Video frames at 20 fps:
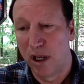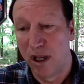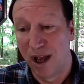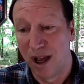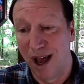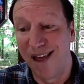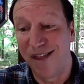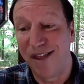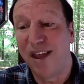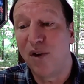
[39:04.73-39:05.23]

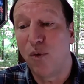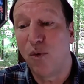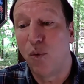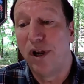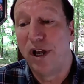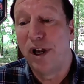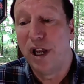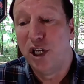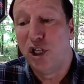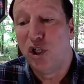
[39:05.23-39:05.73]
I think we
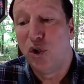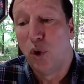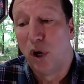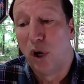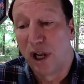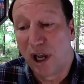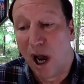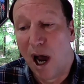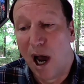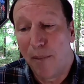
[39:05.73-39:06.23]
need to
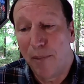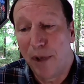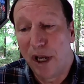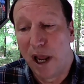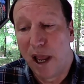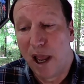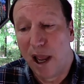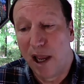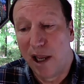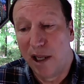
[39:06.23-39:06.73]

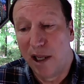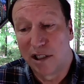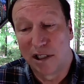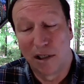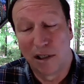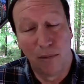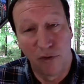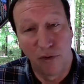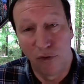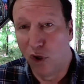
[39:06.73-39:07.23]
accommodate some
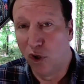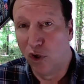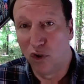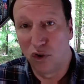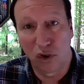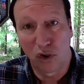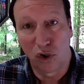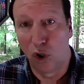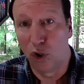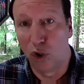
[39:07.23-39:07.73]
of those
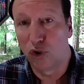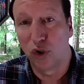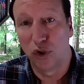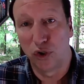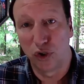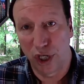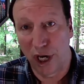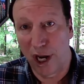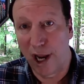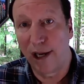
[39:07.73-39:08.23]
cultural
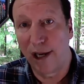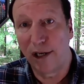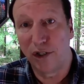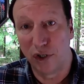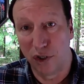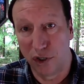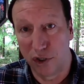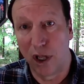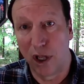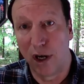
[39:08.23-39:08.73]

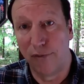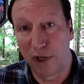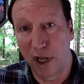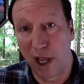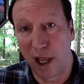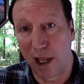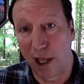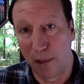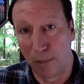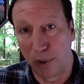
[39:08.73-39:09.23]
changes that have
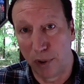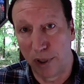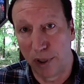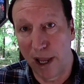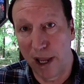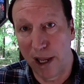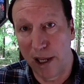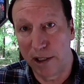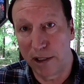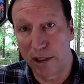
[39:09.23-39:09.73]
taken
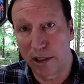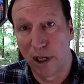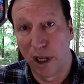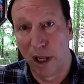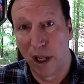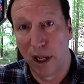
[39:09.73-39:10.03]
place